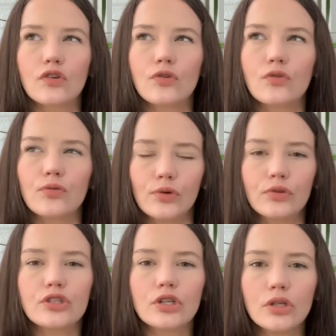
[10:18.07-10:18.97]

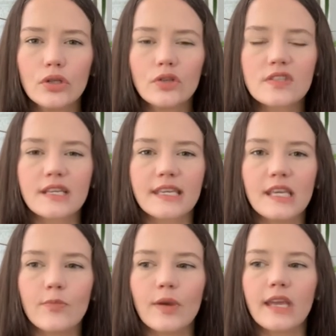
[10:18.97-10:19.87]
crucial to
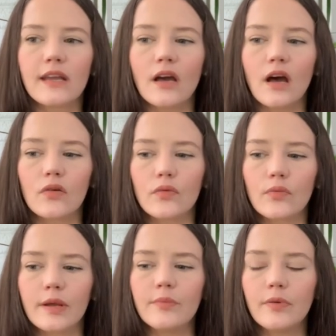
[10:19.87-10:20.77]
keeping a
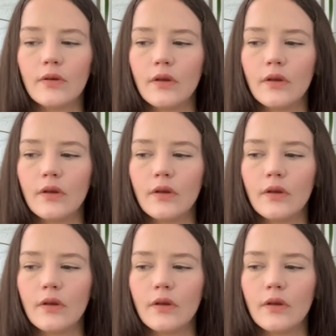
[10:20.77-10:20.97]
rib